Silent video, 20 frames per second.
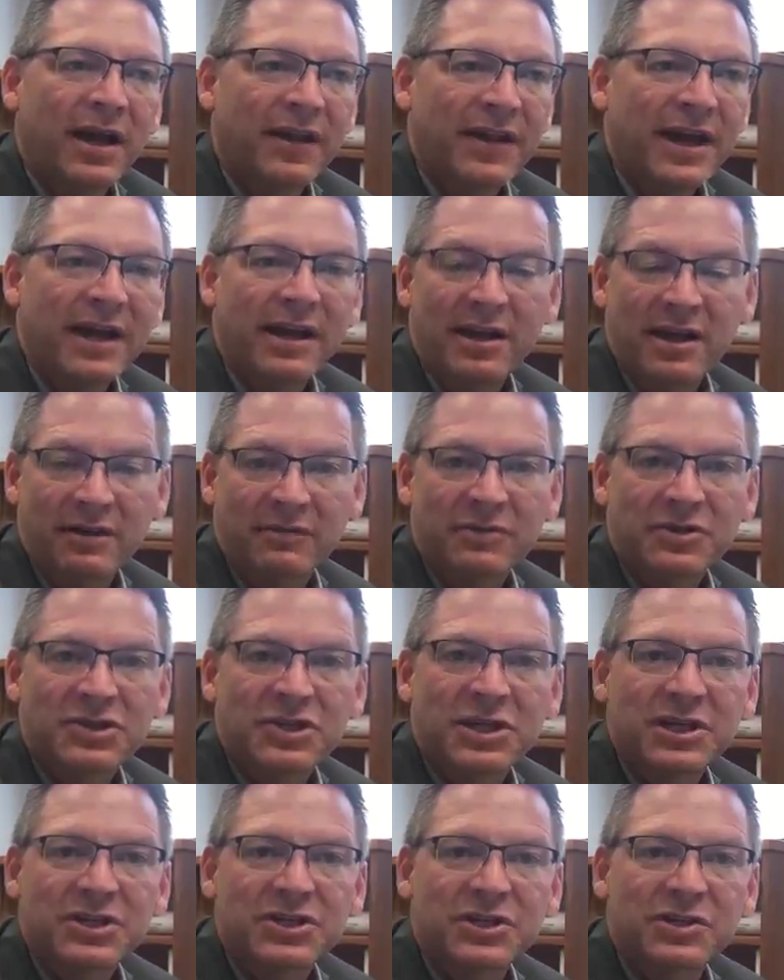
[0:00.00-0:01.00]
that
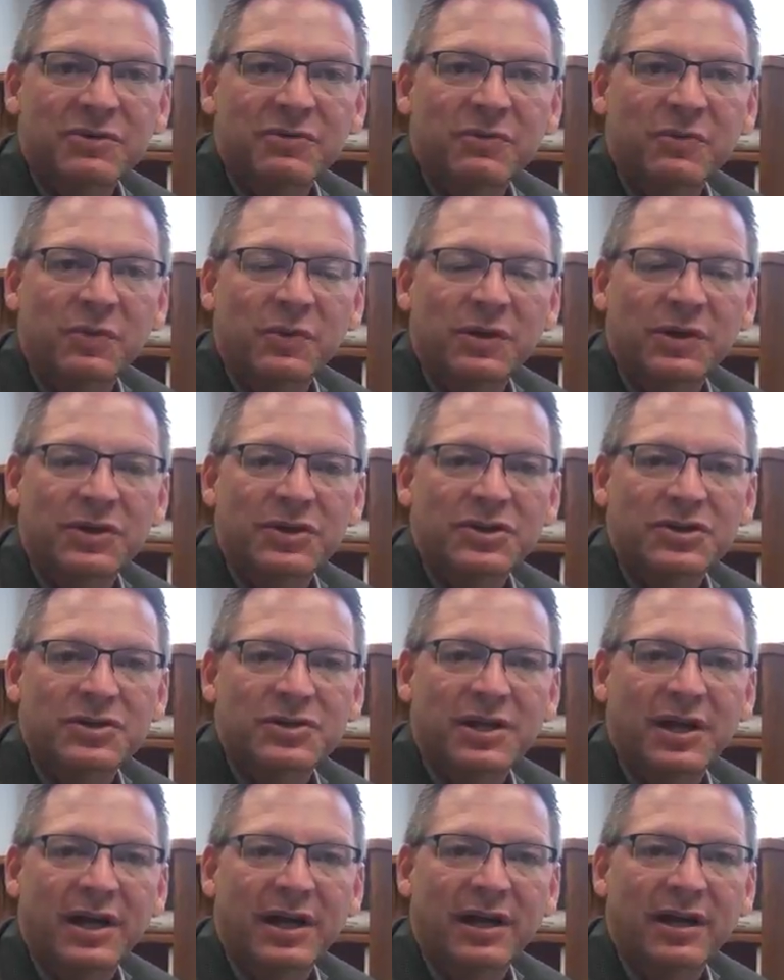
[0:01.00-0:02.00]
conversation
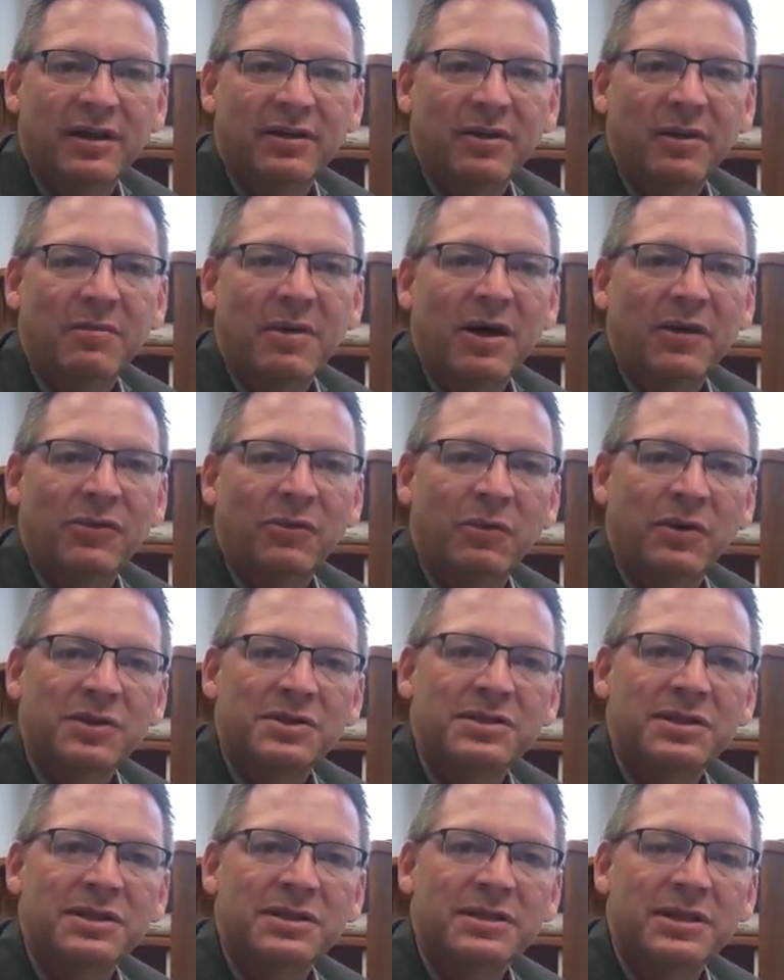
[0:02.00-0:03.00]
was uh, about the
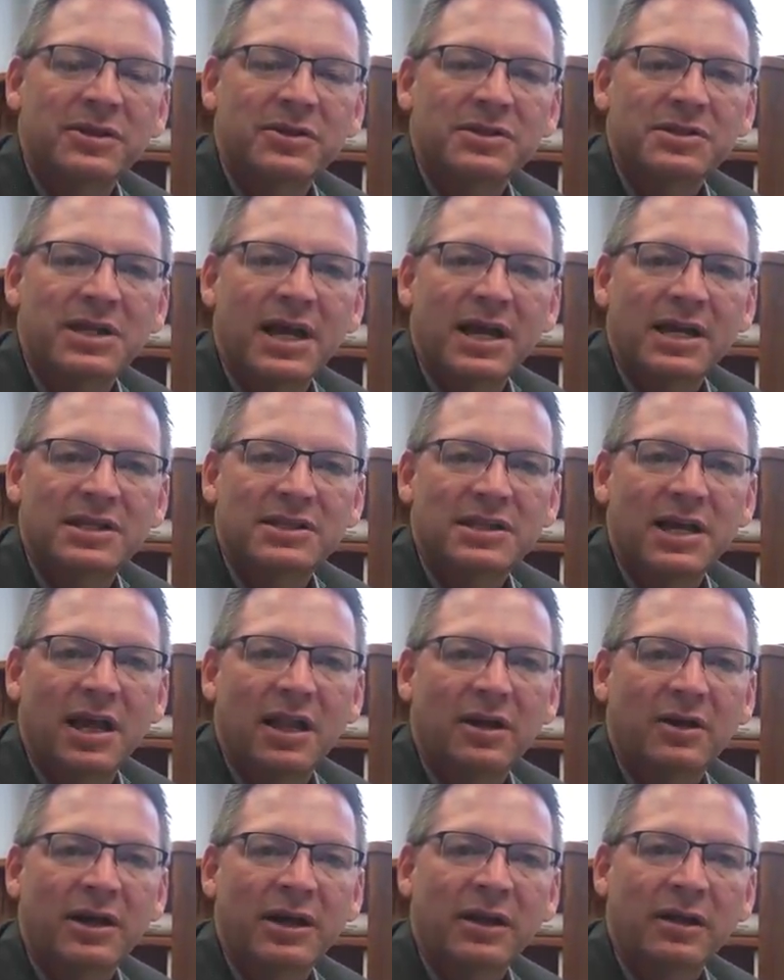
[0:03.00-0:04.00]
one cent sales tax
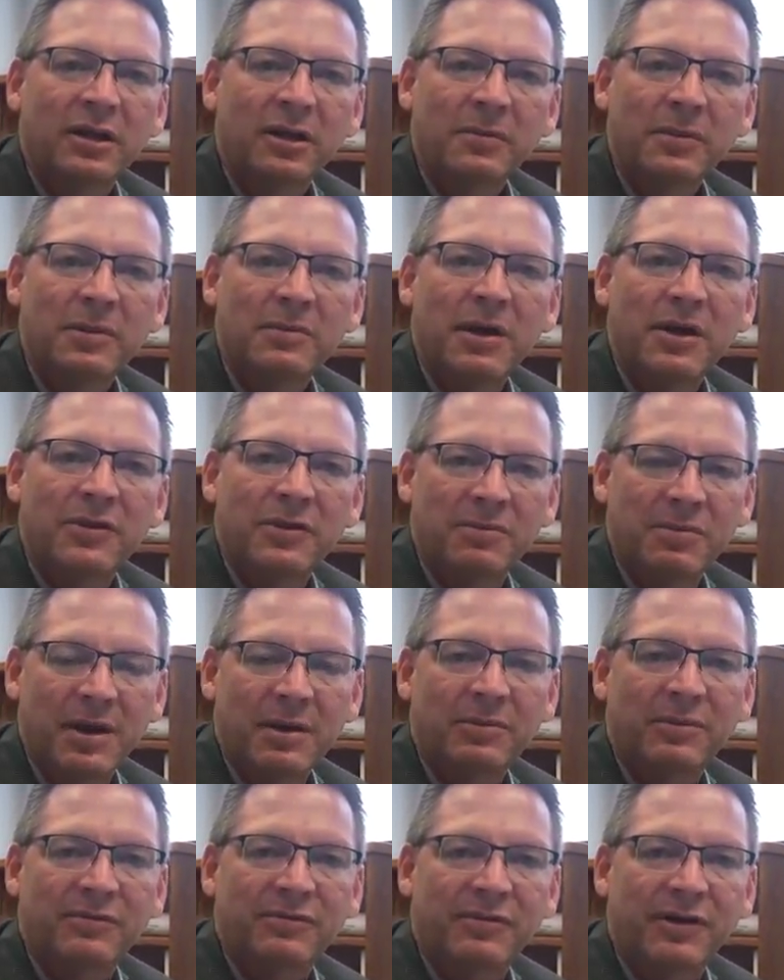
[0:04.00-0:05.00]
dollar and a little bit about the
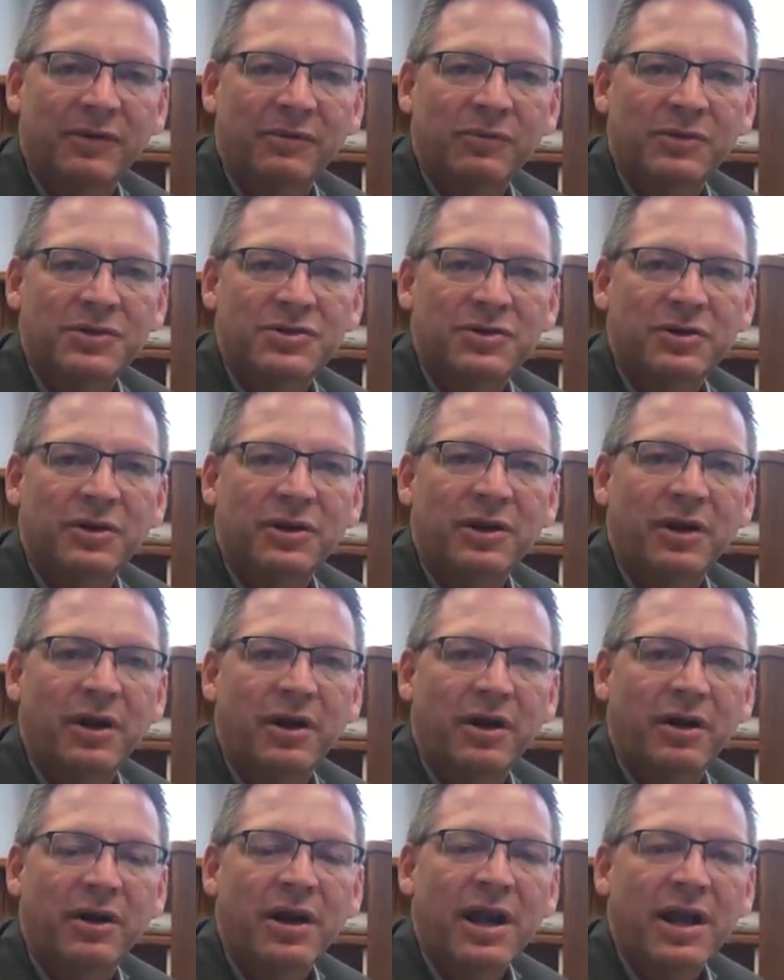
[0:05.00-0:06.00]
PEPL fund. We certainly
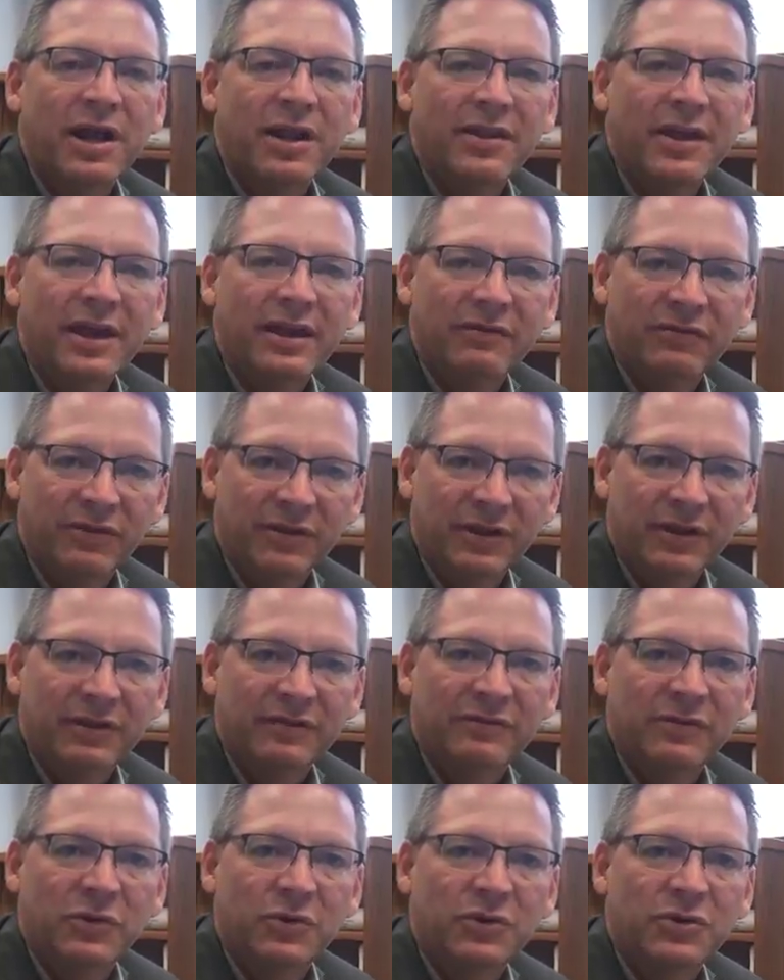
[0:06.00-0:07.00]
are thankful that
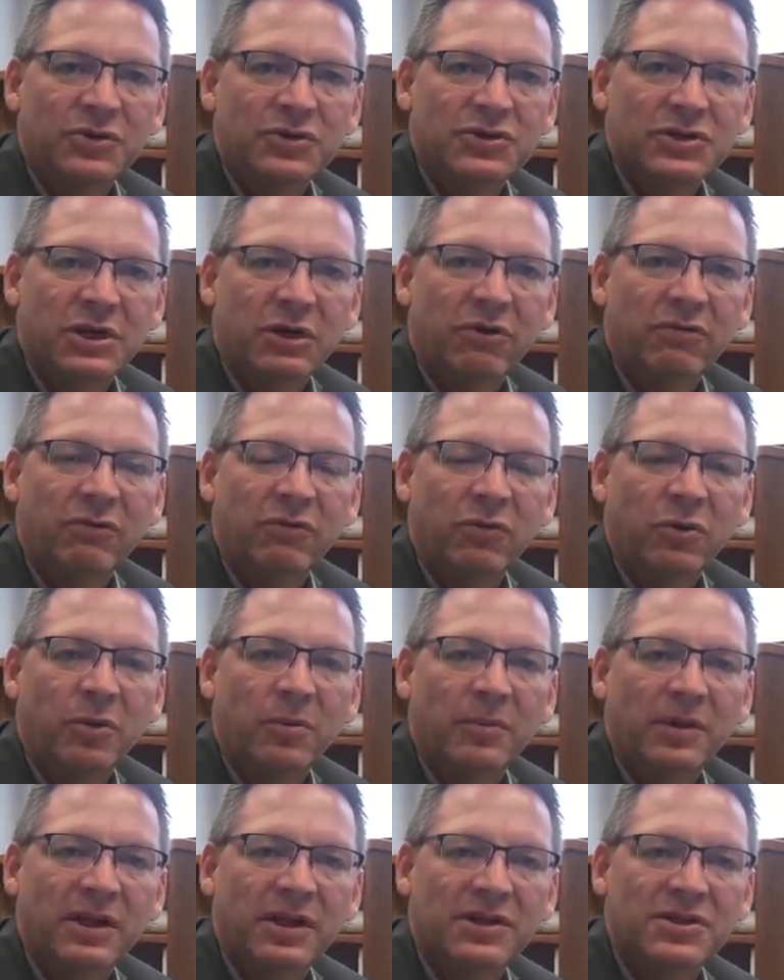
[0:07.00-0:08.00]
the voters uh,
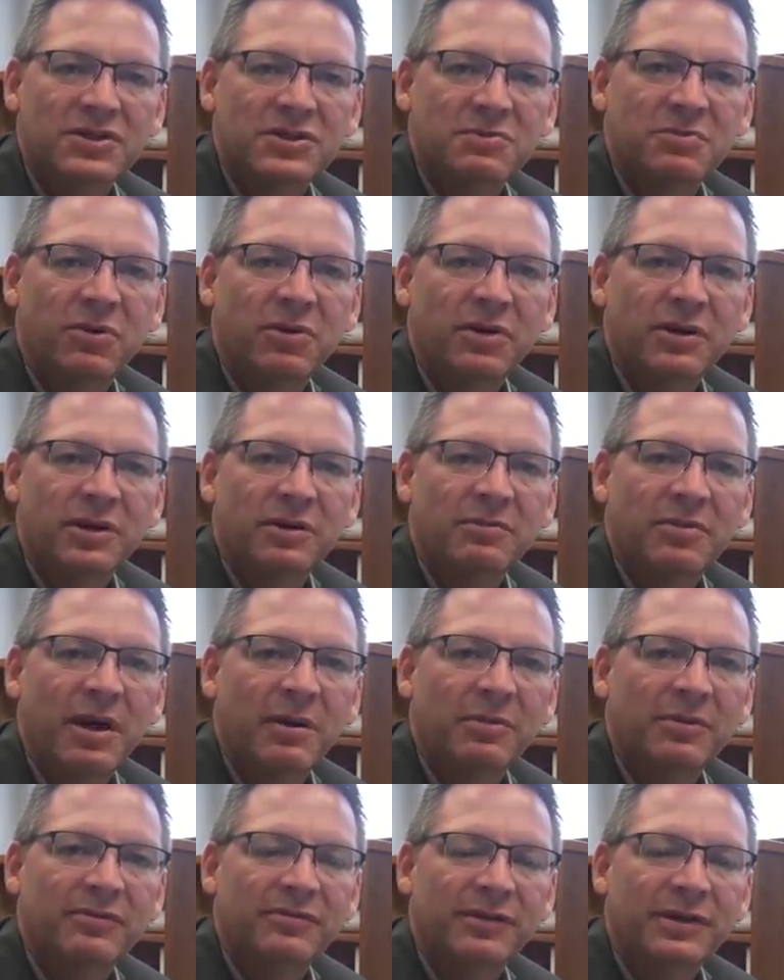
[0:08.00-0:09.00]
overwhelmingly supported the
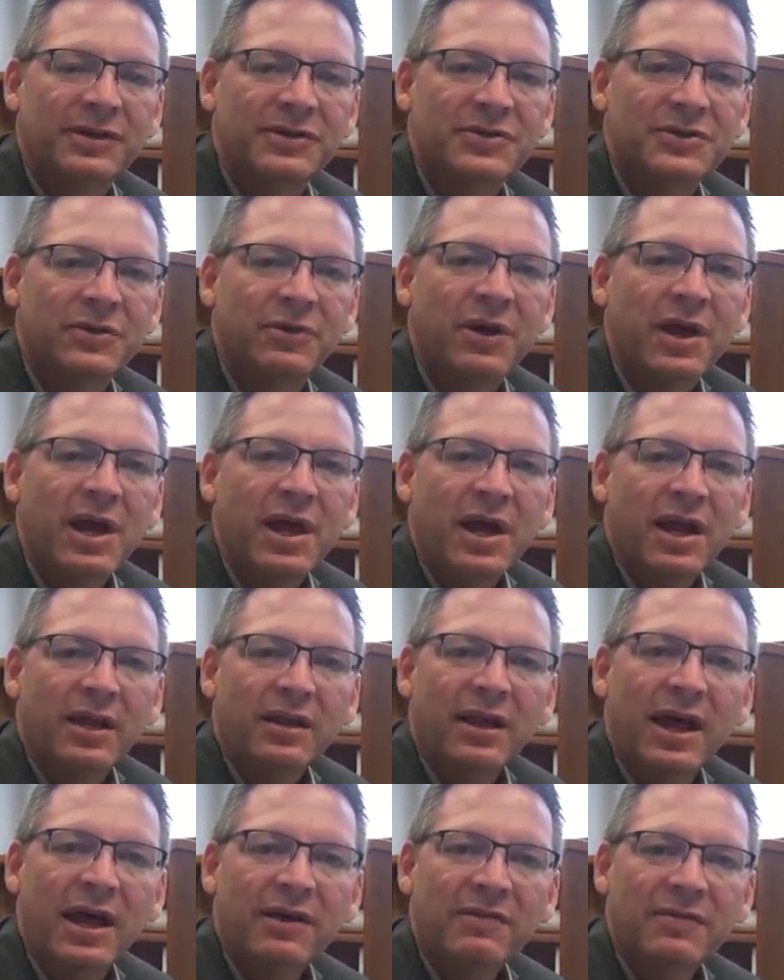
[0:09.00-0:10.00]
PEPL fund. So
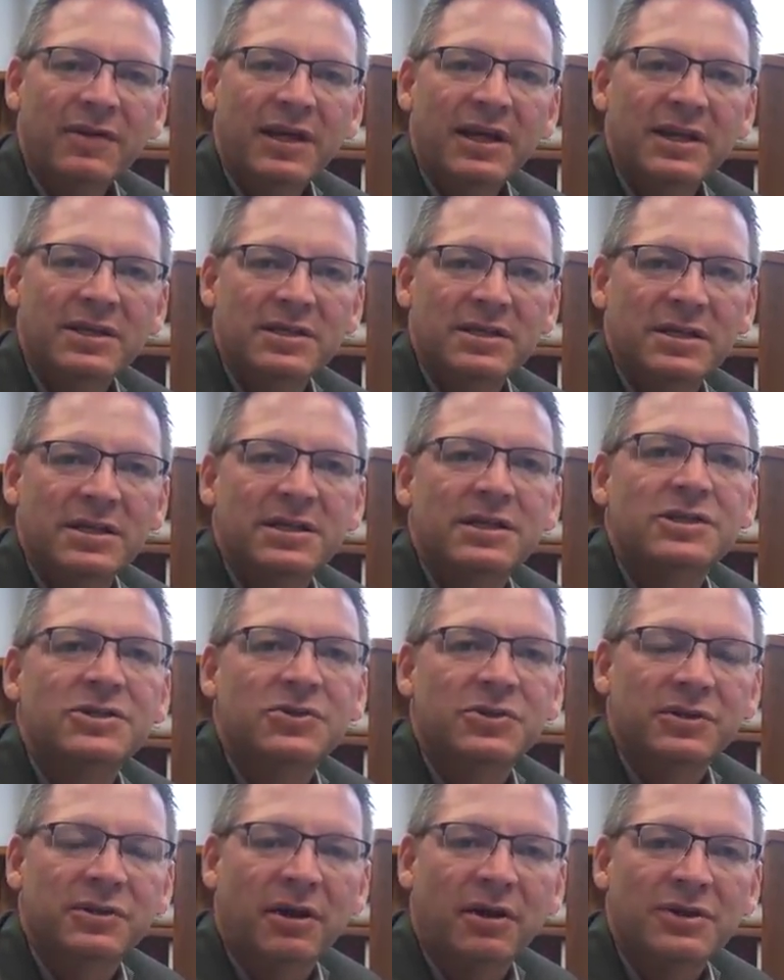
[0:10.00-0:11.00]
a lot of needs in a
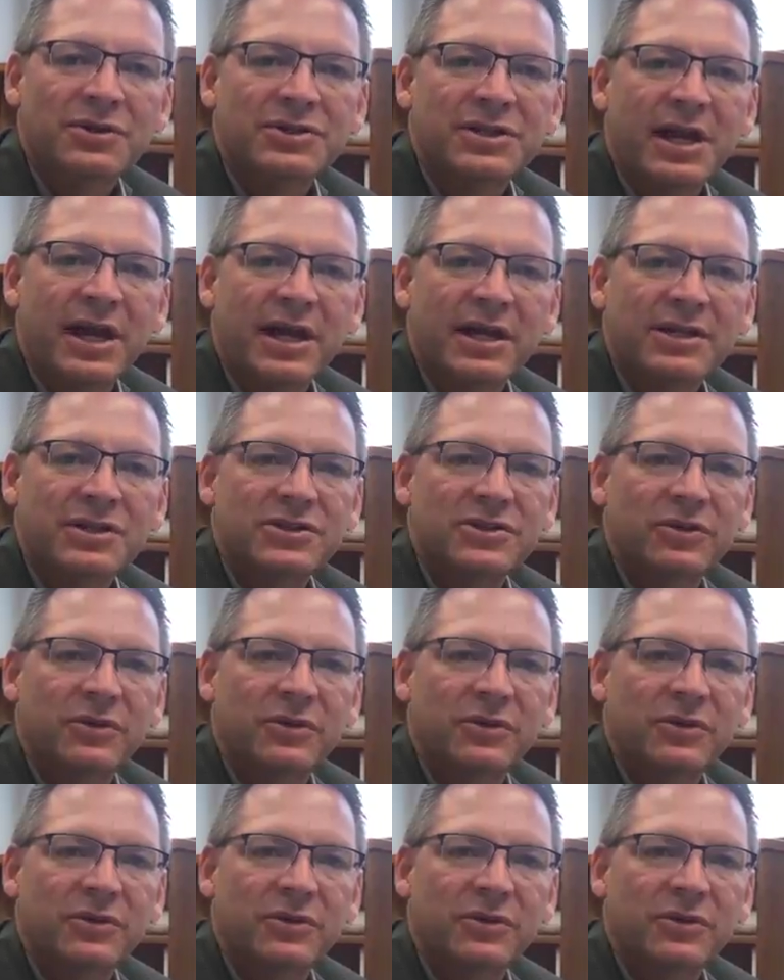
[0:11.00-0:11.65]
district our size.